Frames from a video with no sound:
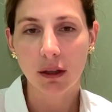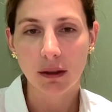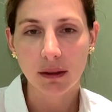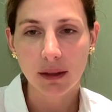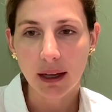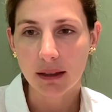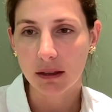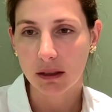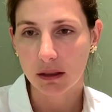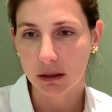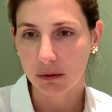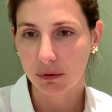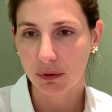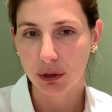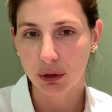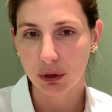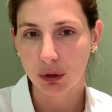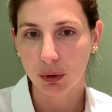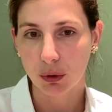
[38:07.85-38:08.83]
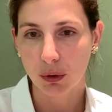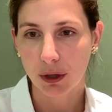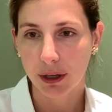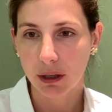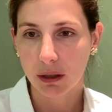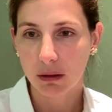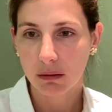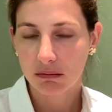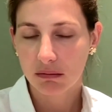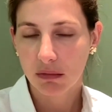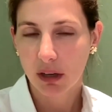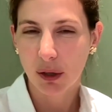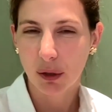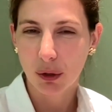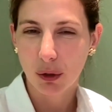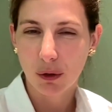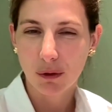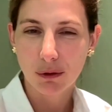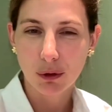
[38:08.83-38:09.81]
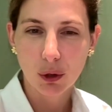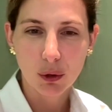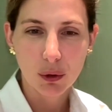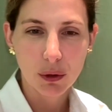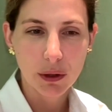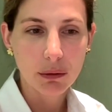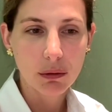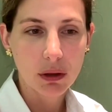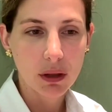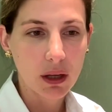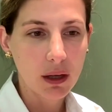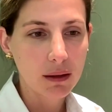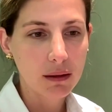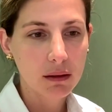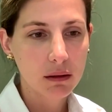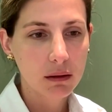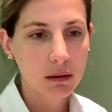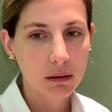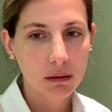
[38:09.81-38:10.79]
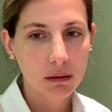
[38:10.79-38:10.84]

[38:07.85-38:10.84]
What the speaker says: then that's a different story. I don't know if you agree with that.